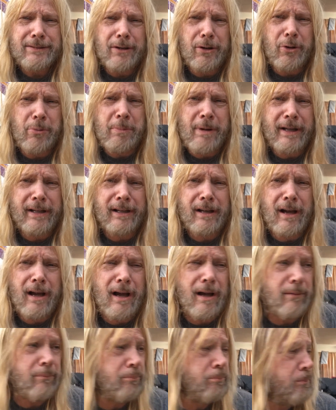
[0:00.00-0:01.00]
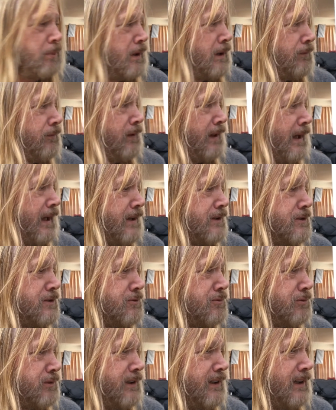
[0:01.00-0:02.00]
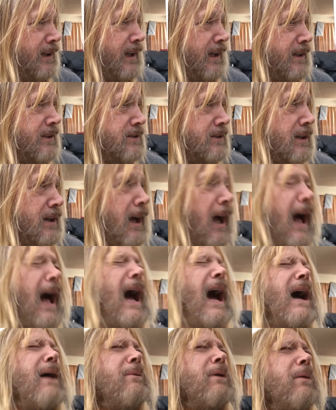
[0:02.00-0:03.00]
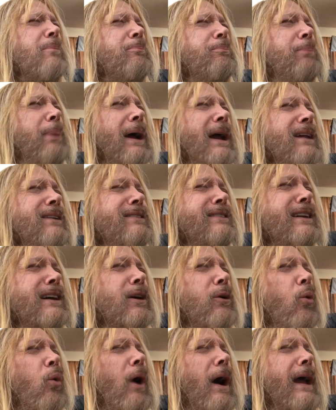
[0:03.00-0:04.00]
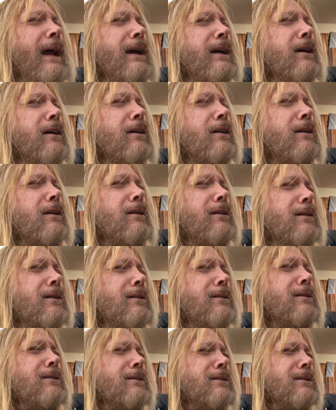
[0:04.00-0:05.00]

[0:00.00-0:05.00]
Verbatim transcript: Oh my God, Butterfly, I just realized I'm a basic white girl.